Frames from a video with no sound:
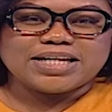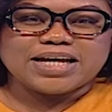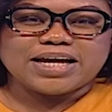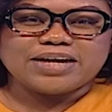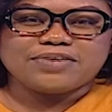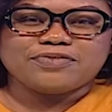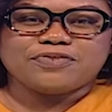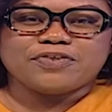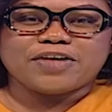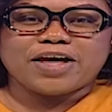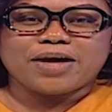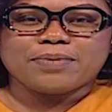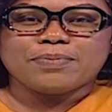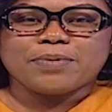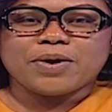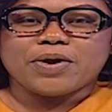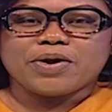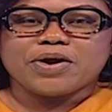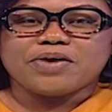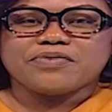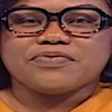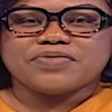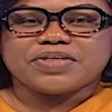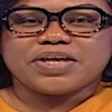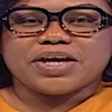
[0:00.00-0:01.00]
Tonight, flag
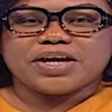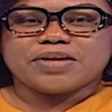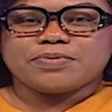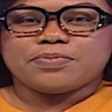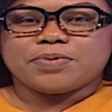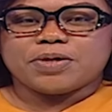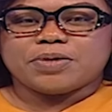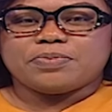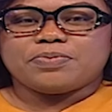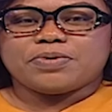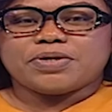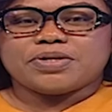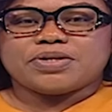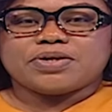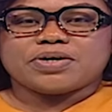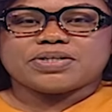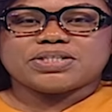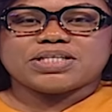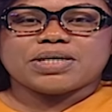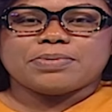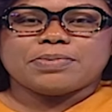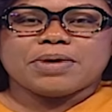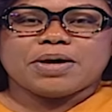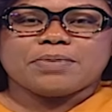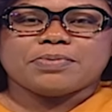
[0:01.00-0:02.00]
bearer of the NPP,
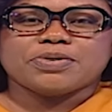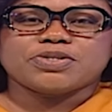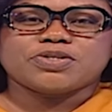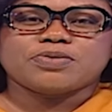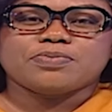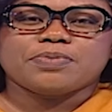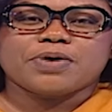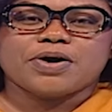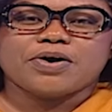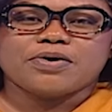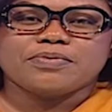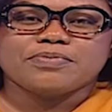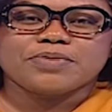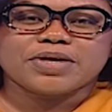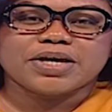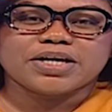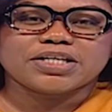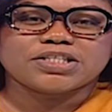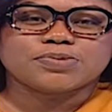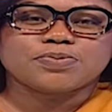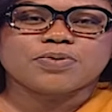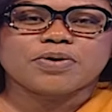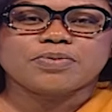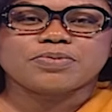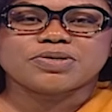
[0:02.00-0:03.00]
Dr. Mahamudu
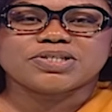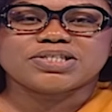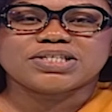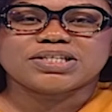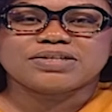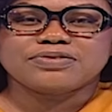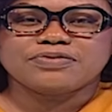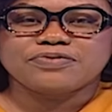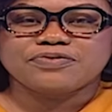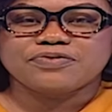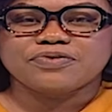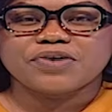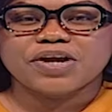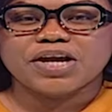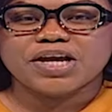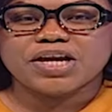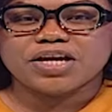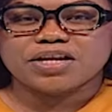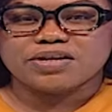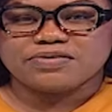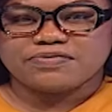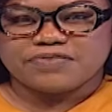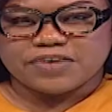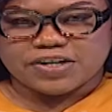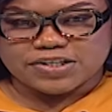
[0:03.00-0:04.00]
Bawumia, is promising
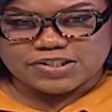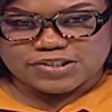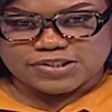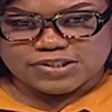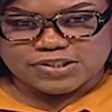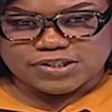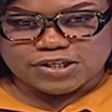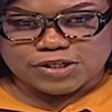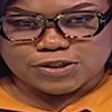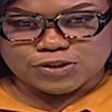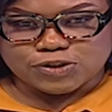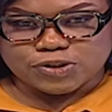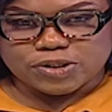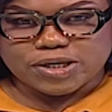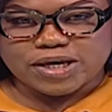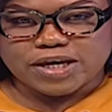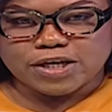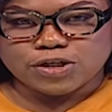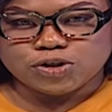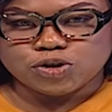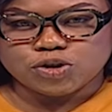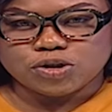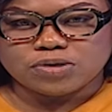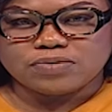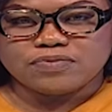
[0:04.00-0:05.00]
free university
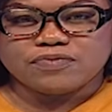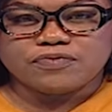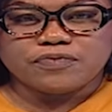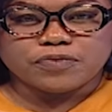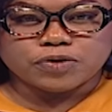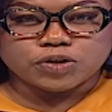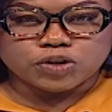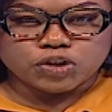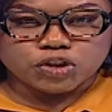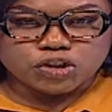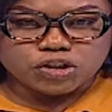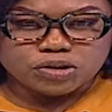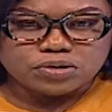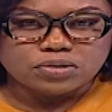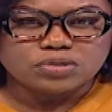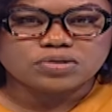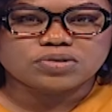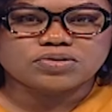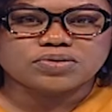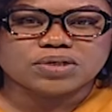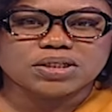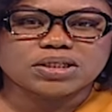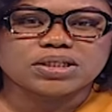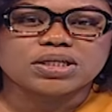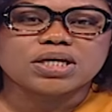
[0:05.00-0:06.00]
education for
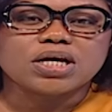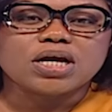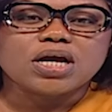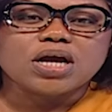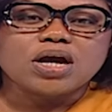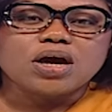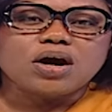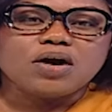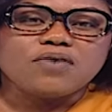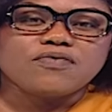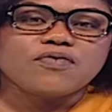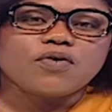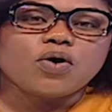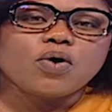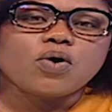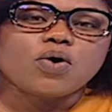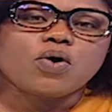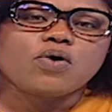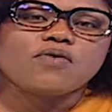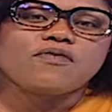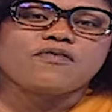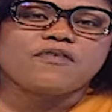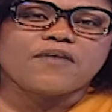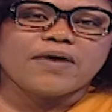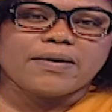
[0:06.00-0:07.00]
children of
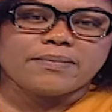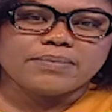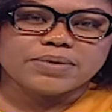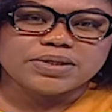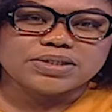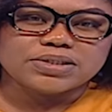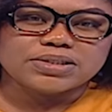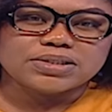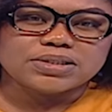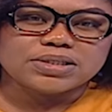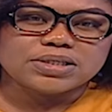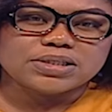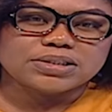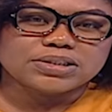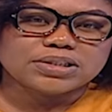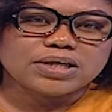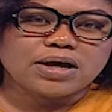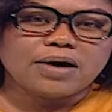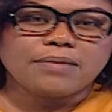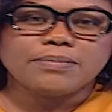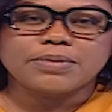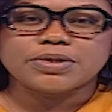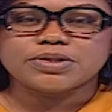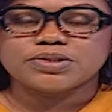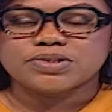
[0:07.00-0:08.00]
cocoa farmers. His
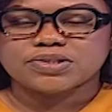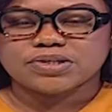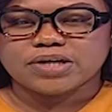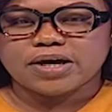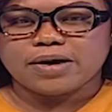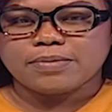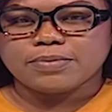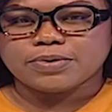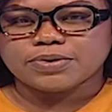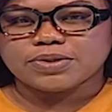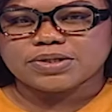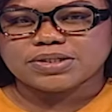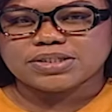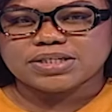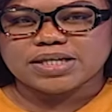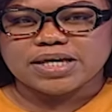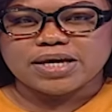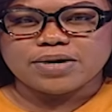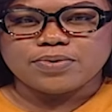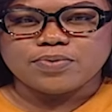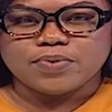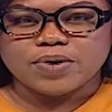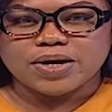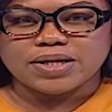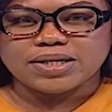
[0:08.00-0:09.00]
comments come on the
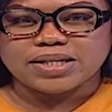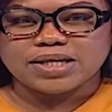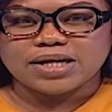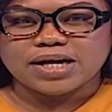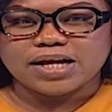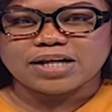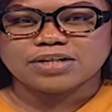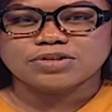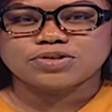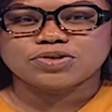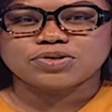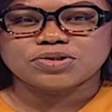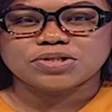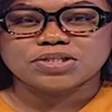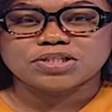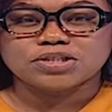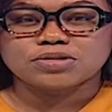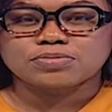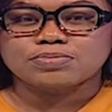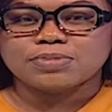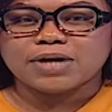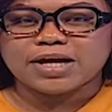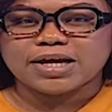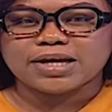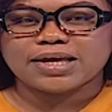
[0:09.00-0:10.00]
day when the country
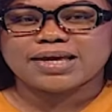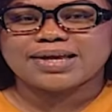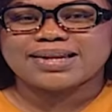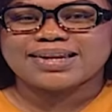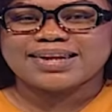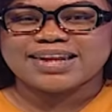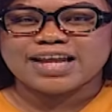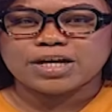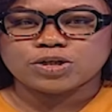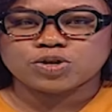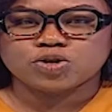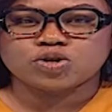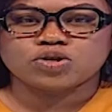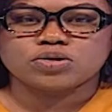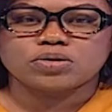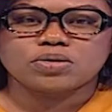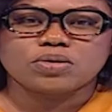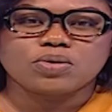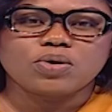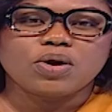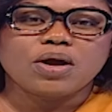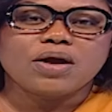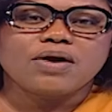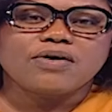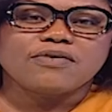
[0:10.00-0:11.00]
is marking
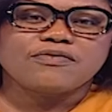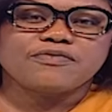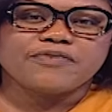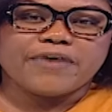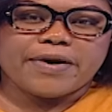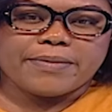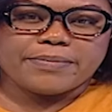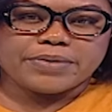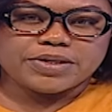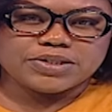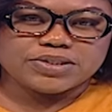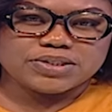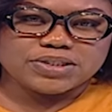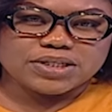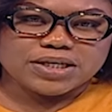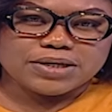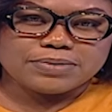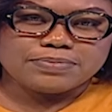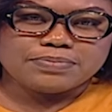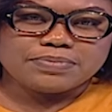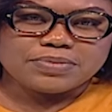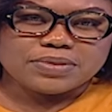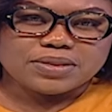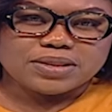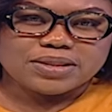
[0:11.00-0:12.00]
National Farmers
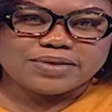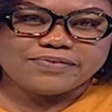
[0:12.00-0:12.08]
Day.